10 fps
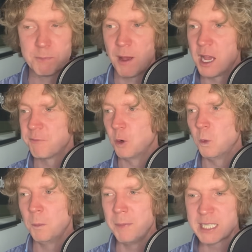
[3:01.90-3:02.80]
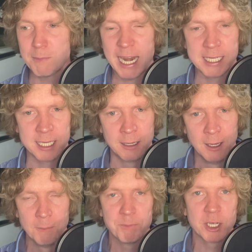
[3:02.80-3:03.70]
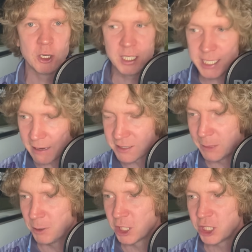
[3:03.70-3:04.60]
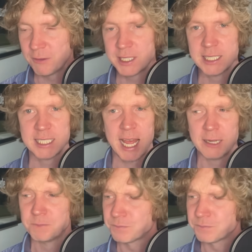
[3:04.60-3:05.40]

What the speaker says: Bergvall. We'll miss Maddison. But Kulusevski put a shift in today.